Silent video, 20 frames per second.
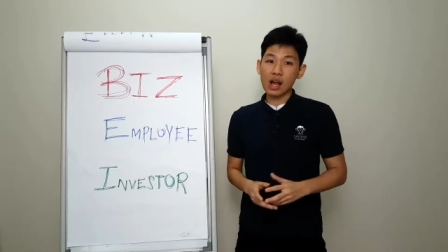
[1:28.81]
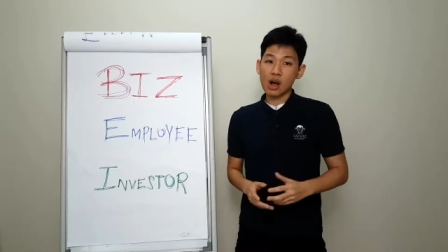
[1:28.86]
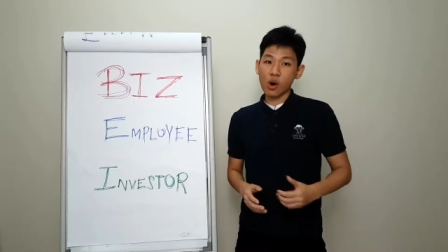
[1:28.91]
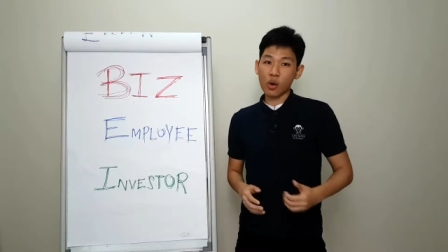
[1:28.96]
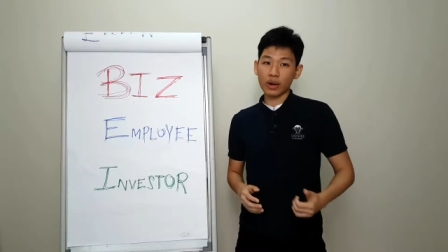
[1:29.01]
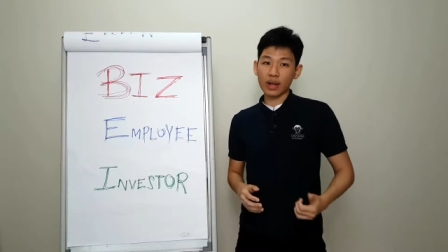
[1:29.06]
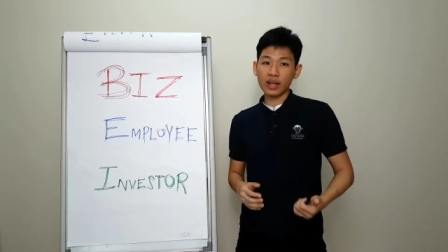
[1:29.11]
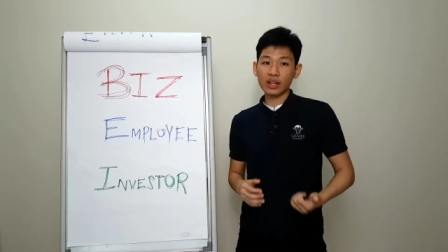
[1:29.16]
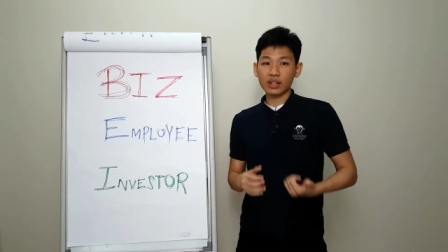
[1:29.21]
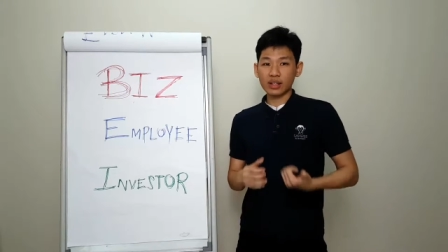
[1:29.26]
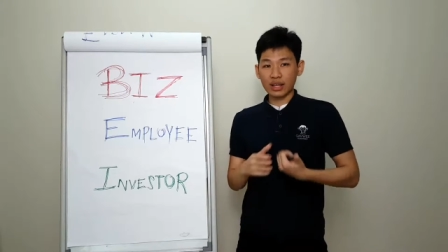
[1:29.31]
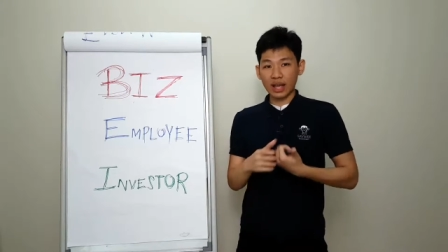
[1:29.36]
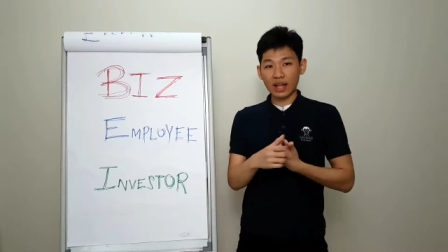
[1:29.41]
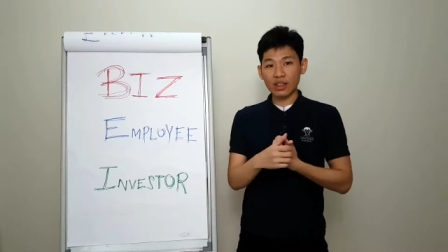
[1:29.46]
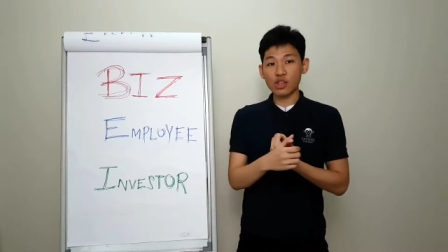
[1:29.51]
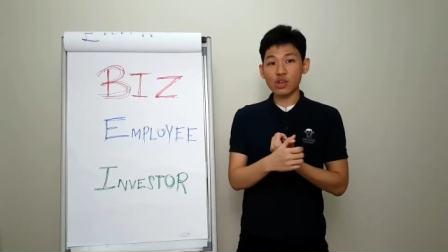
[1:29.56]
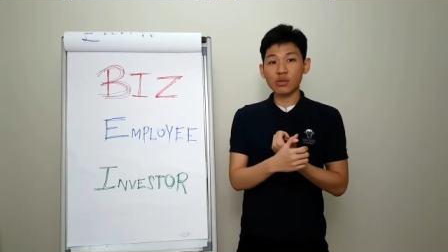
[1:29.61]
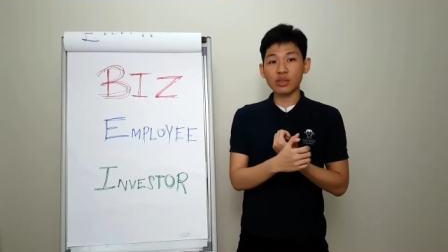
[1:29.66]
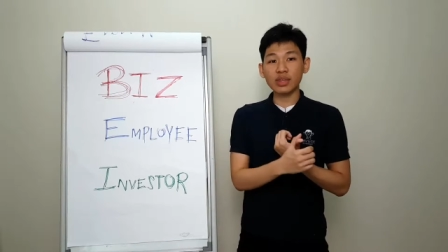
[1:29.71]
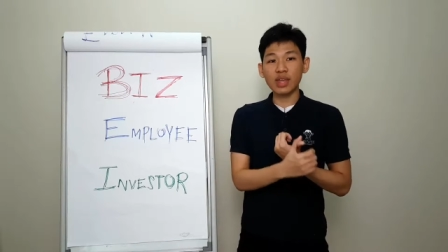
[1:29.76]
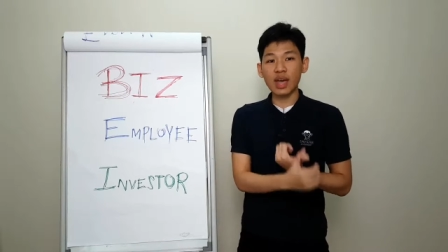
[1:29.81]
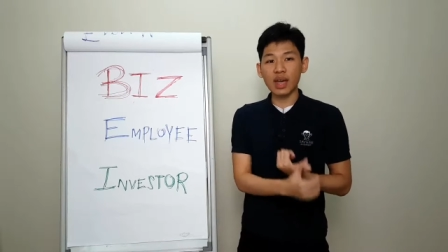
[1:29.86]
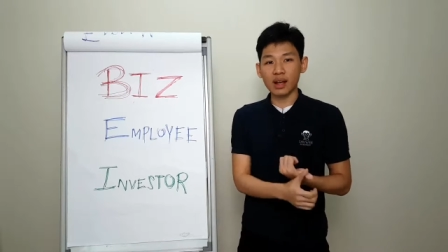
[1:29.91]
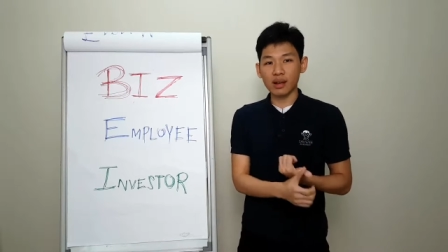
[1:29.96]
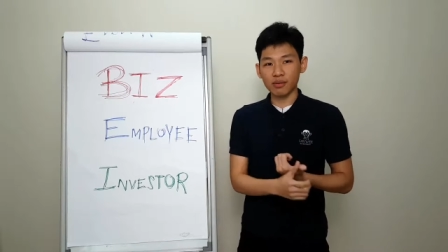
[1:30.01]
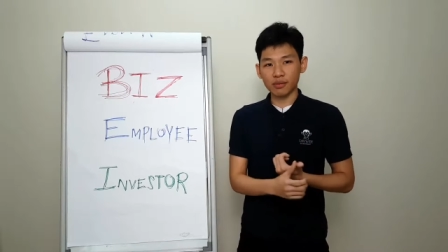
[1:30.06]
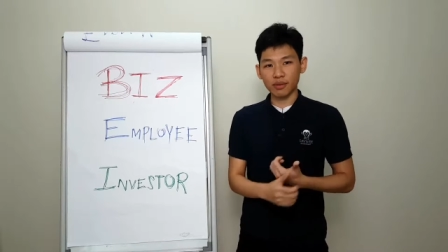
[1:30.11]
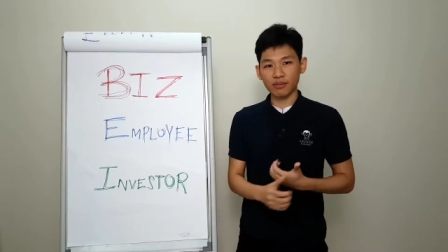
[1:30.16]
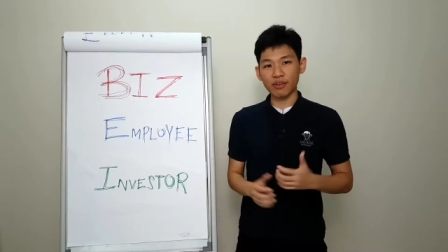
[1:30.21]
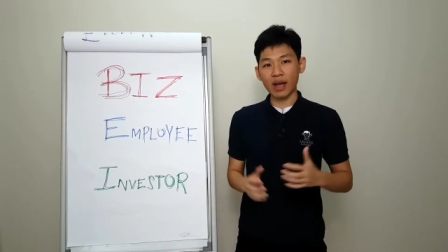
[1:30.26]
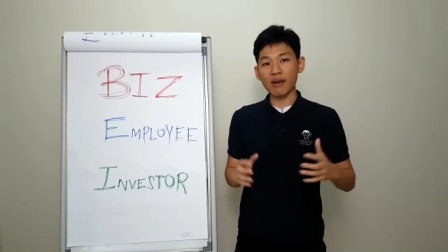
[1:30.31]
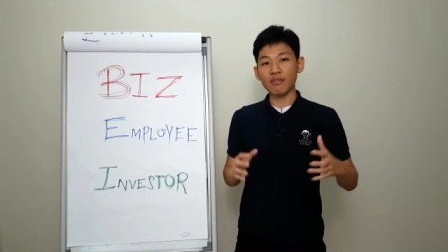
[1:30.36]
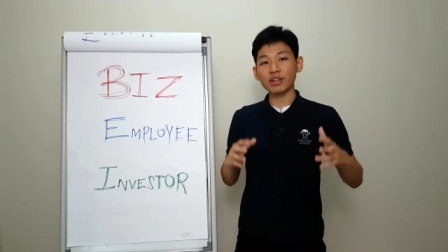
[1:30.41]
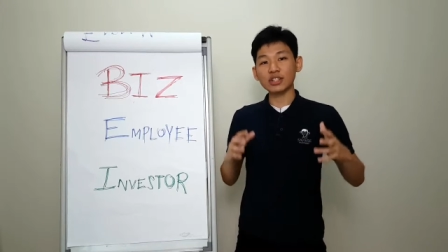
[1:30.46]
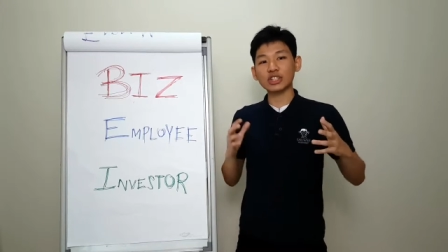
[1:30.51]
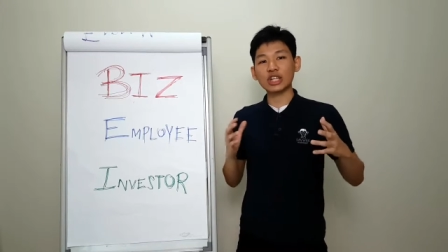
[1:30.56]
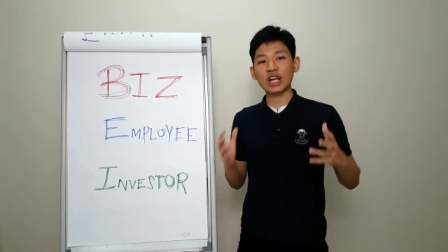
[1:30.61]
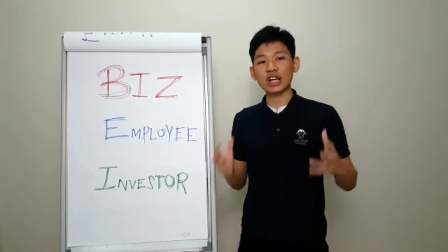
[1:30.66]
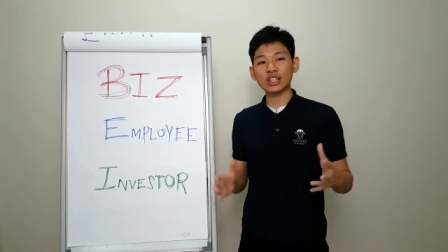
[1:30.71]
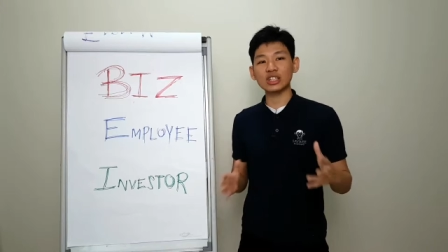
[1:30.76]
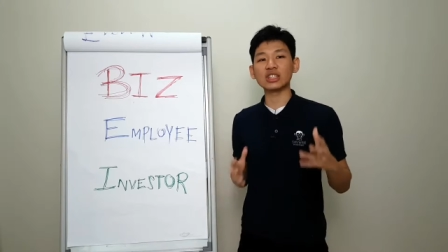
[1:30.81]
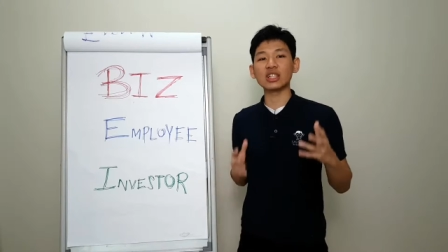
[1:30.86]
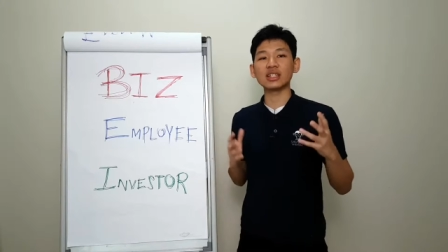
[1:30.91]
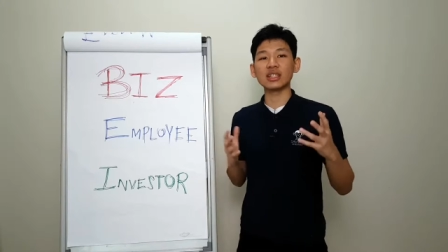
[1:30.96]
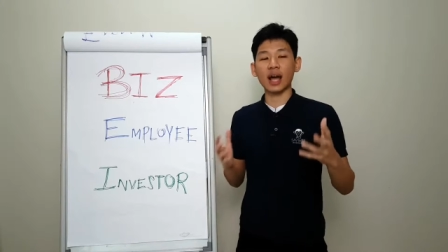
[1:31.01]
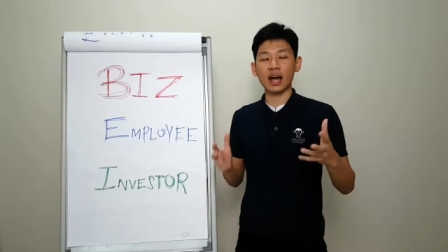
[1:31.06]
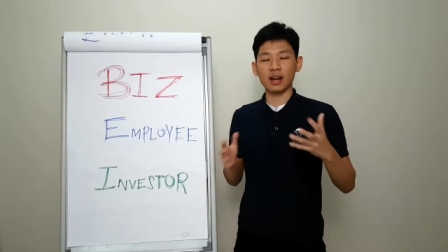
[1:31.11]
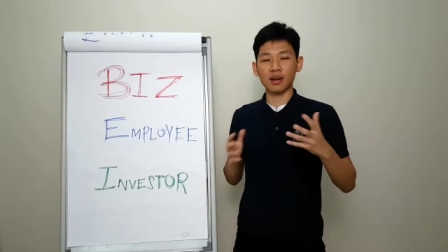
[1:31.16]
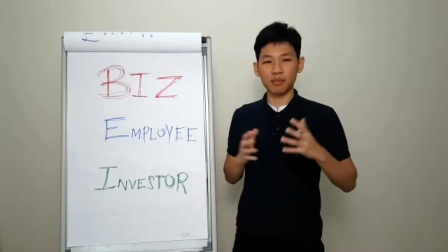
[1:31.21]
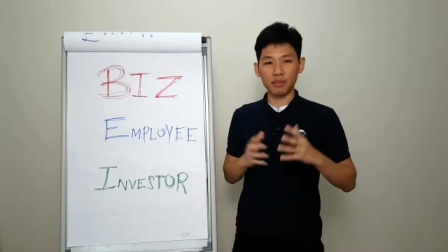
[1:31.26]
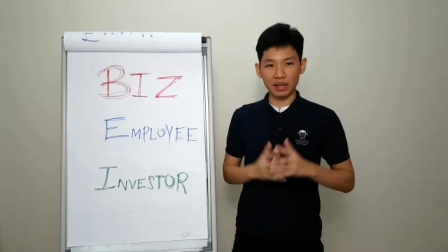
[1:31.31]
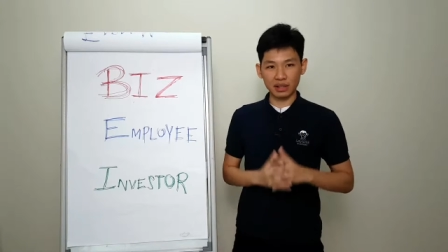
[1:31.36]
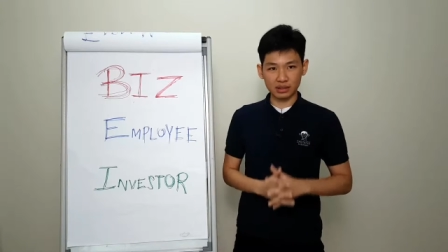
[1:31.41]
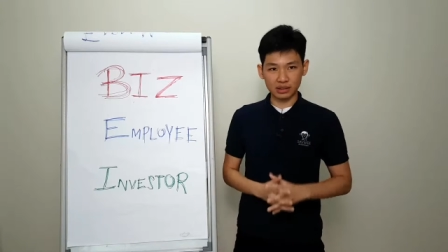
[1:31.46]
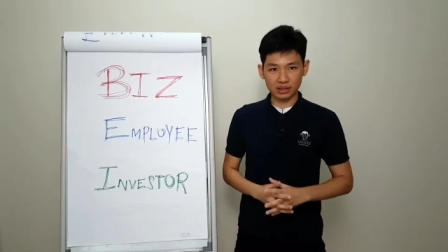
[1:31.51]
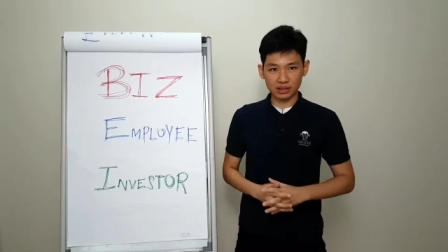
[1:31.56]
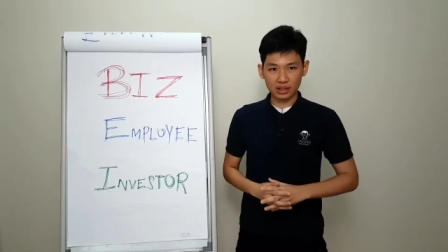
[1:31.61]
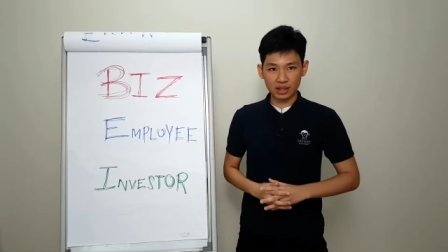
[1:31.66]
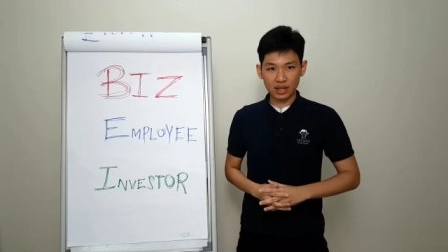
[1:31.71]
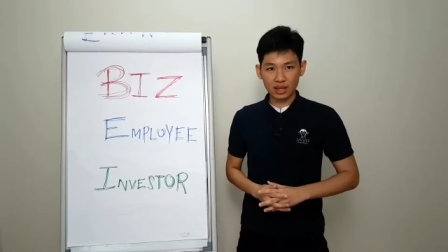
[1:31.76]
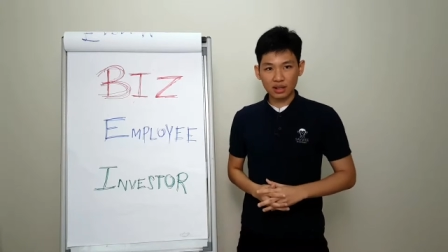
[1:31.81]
Okay, can you take with ever changing dynamics?